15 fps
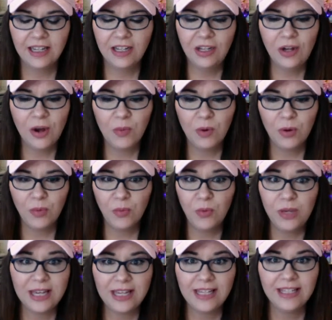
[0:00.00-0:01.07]
you know, we're
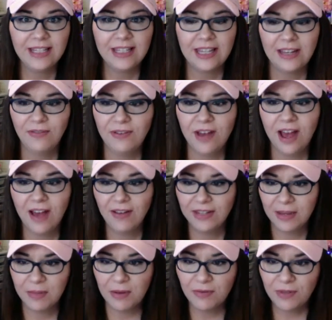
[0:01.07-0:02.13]
weeks, if not
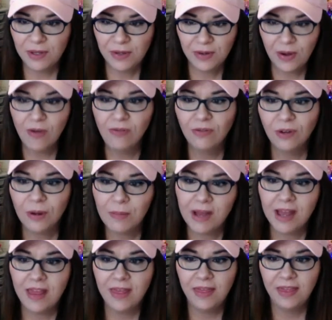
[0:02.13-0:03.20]
some of you over a
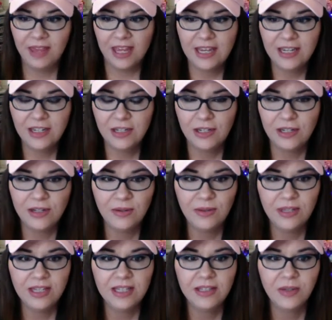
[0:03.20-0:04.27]
month into
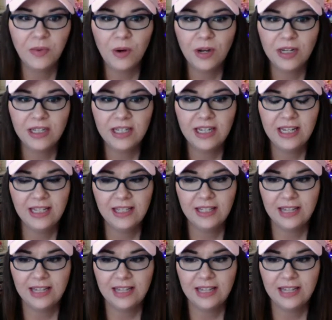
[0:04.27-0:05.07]
this quarantine,